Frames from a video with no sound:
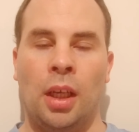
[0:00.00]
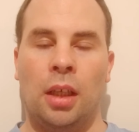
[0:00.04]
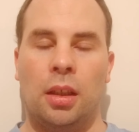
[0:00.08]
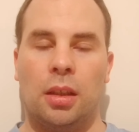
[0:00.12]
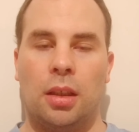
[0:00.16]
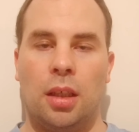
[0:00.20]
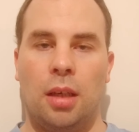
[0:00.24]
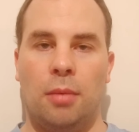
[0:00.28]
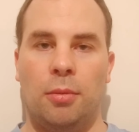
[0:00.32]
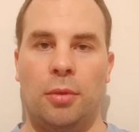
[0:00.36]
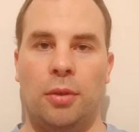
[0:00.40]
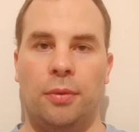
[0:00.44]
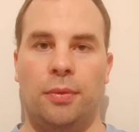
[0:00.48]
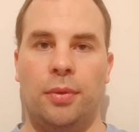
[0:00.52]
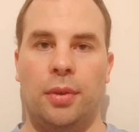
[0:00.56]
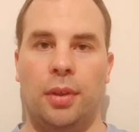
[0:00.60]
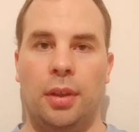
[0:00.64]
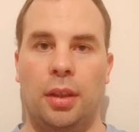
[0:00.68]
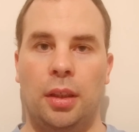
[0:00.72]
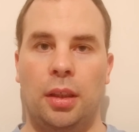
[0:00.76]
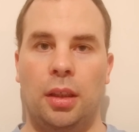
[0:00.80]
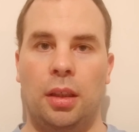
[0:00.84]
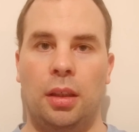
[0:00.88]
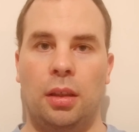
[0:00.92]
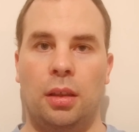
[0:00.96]
Some of
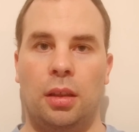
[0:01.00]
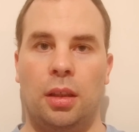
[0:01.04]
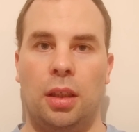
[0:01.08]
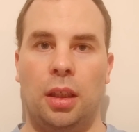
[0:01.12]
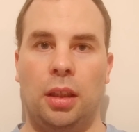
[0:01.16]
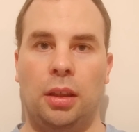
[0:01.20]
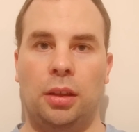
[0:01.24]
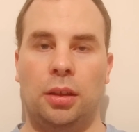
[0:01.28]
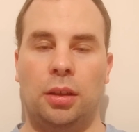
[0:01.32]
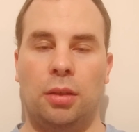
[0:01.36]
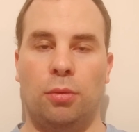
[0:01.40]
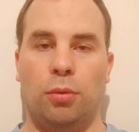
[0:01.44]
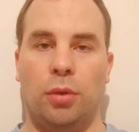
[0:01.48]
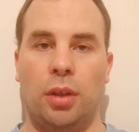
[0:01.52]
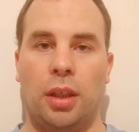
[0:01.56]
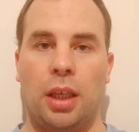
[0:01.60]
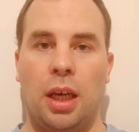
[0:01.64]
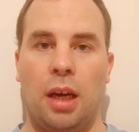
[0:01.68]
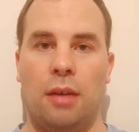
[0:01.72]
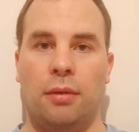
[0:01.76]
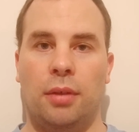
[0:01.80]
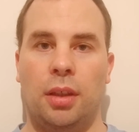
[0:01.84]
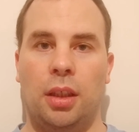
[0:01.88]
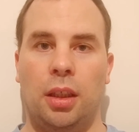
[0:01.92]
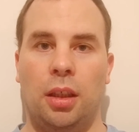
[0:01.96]
the themes that were
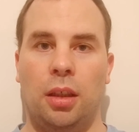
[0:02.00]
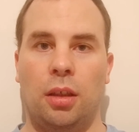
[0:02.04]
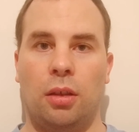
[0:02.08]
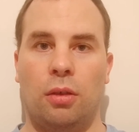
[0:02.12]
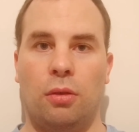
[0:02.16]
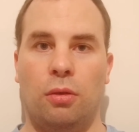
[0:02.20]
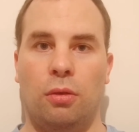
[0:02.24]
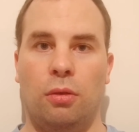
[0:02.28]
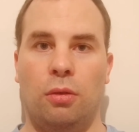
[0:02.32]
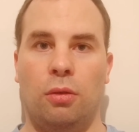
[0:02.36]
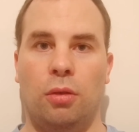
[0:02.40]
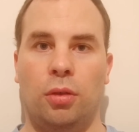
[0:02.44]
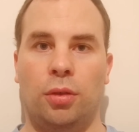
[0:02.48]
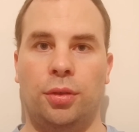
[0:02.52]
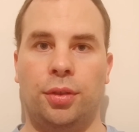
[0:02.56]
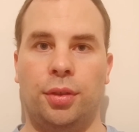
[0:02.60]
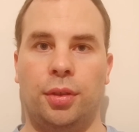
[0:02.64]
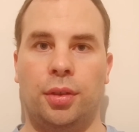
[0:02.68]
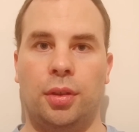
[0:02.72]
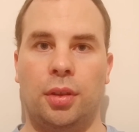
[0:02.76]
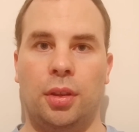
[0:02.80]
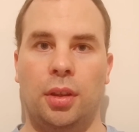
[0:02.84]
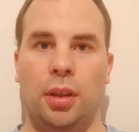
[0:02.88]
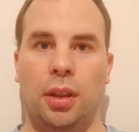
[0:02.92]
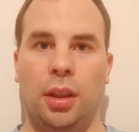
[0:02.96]
covered in the
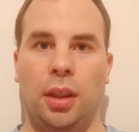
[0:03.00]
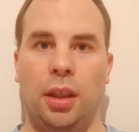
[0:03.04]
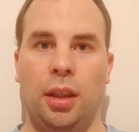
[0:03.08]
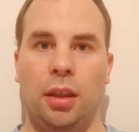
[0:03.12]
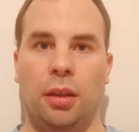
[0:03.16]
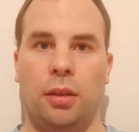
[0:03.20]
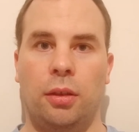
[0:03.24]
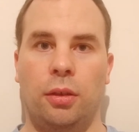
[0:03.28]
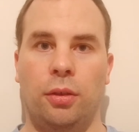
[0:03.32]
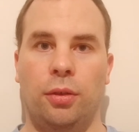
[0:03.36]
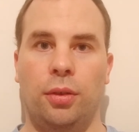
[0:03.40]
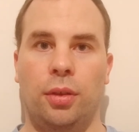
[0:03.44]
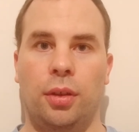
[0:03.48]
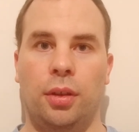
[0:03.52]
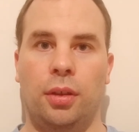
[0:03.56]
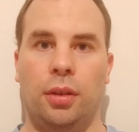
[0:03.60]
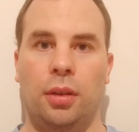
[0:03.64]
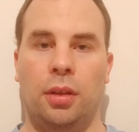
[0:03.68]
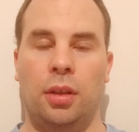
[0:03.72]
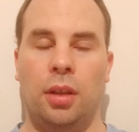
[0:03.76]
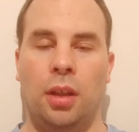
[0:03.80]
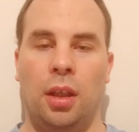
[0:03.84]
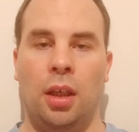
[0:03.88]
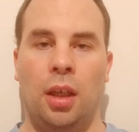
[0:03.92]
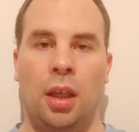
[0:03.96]
course
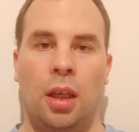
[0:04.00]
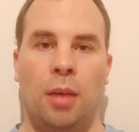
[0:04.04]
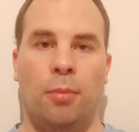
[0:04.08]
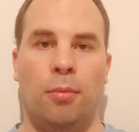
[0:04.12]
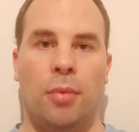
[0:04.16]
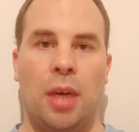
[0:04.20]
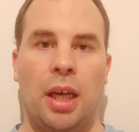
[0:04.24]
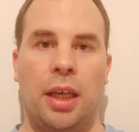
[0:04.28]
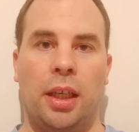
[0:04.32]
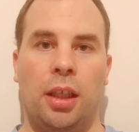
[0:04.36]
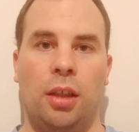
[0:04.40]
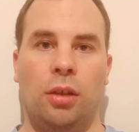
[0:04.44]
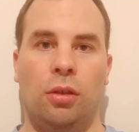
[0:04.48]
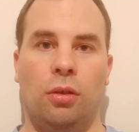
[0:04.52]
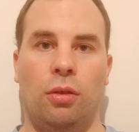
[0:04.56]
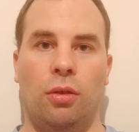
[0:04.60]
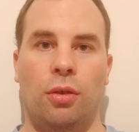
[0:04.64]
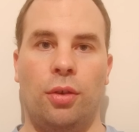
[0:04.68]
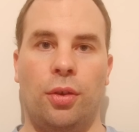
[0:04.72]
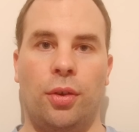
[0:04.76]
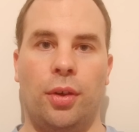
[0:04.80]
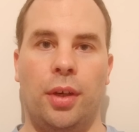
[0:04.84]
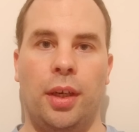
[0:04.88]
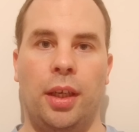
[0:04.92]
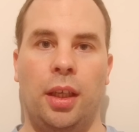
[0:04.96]
included money
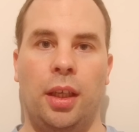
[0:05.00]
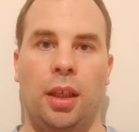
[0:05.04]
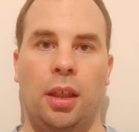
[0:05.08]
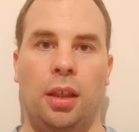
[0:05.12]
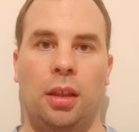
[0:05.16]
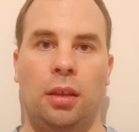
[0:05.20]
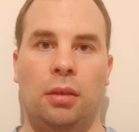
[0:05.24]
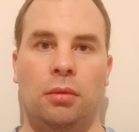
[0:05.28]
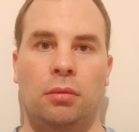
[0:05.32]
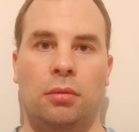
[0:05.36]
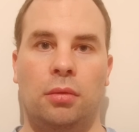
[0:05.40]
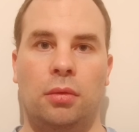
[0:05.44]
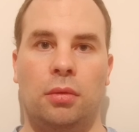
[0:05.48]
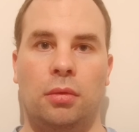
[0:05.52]
laundering,